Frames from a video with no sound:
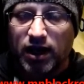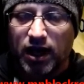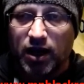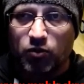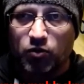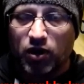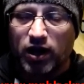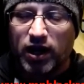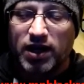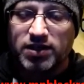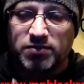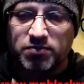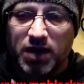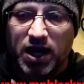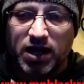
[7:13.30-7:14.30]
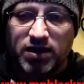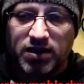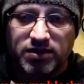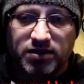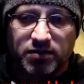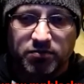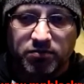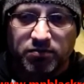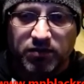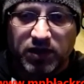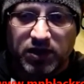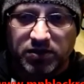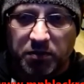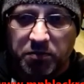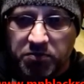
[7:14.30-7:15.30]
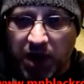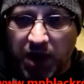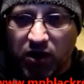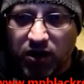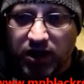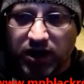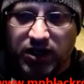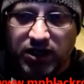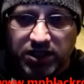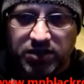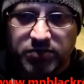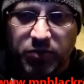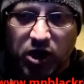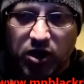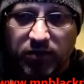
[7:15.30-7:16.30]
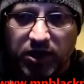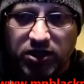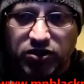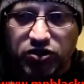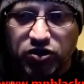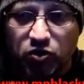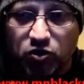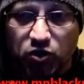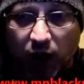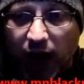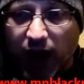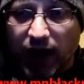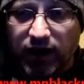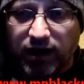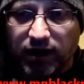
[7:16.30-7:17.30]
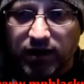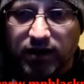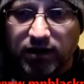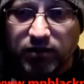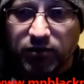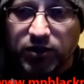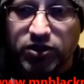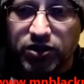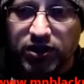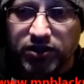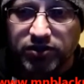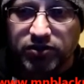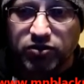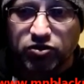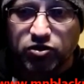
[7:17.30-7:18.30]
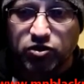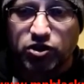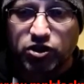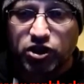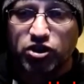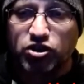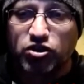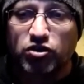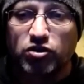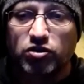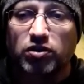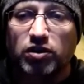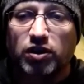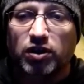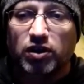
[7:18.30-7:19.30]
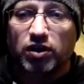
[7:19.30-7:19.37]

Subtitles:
at what has made this this American experiment so grand, which is traditional